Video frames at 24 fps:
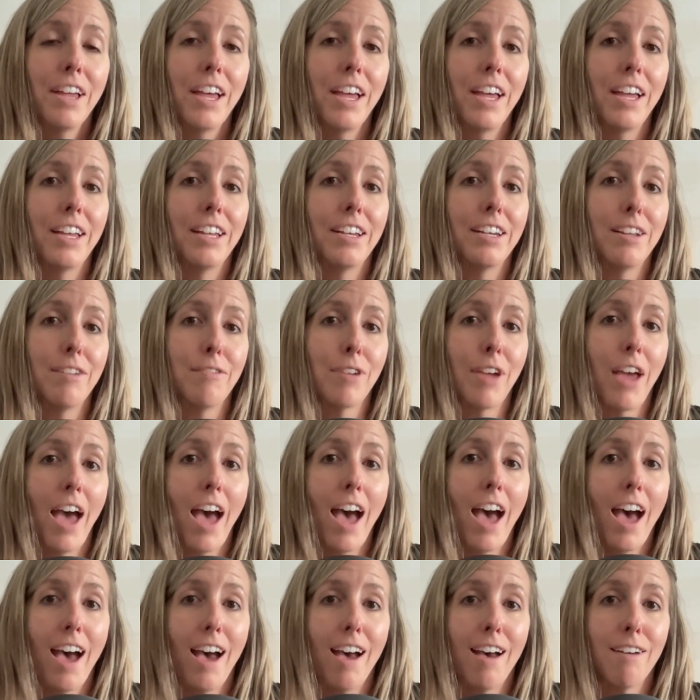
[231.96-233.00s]
and if you
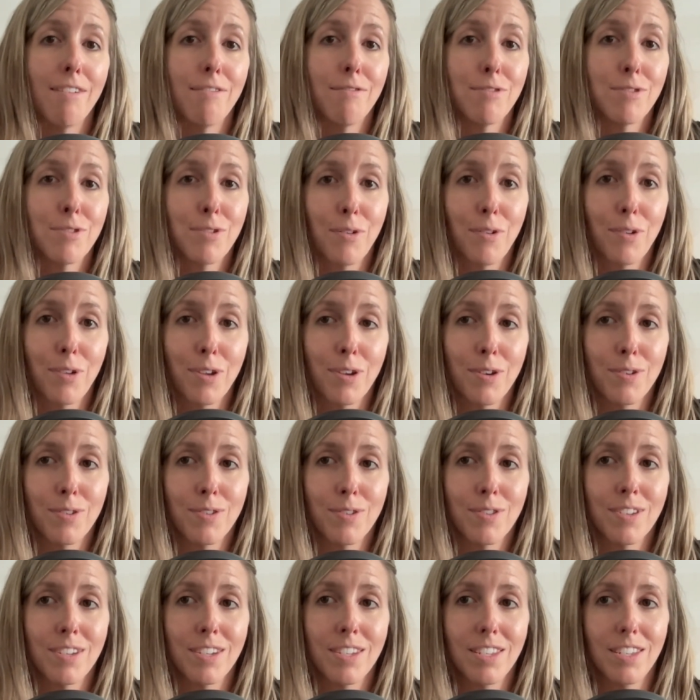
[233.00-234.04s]
have
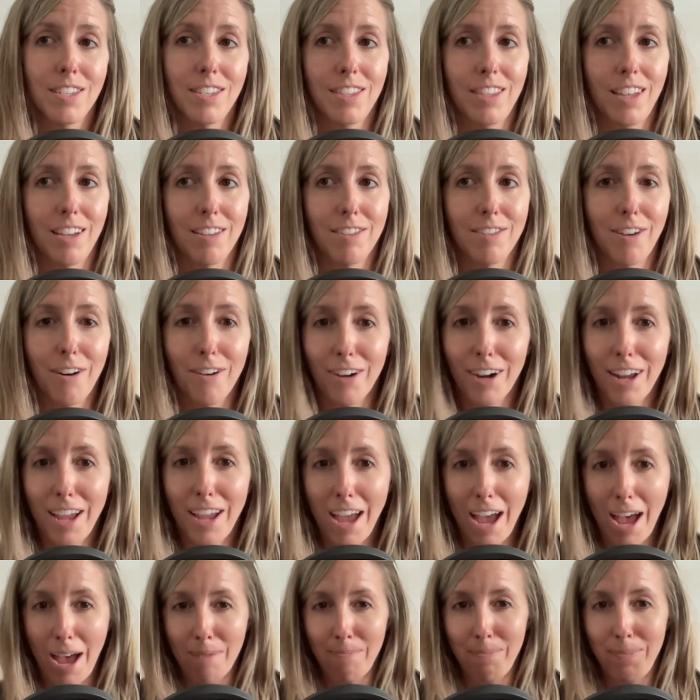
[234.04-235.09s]
scoliosis, that's already
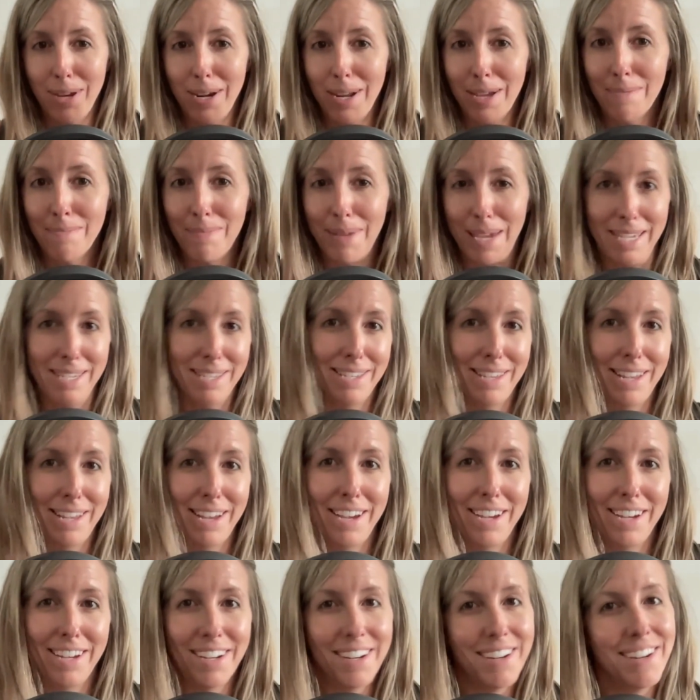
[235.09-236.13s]
happening
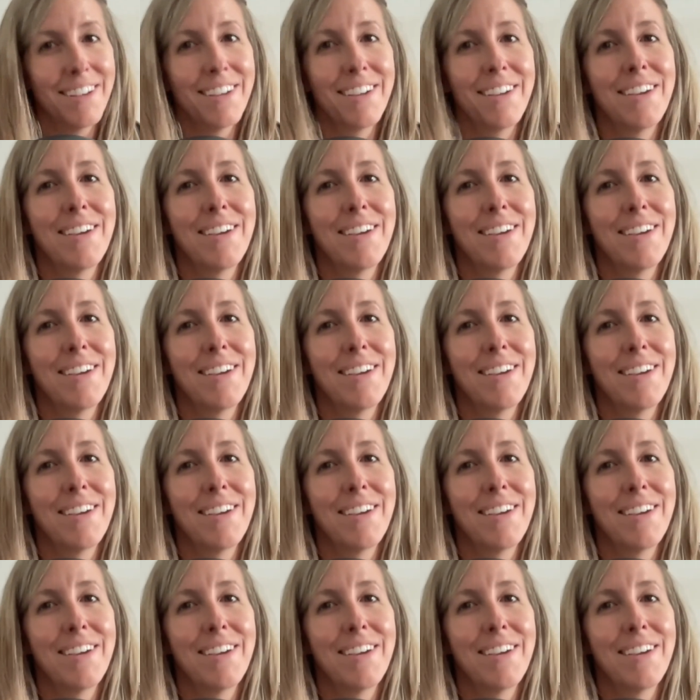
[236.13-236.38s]
baseline.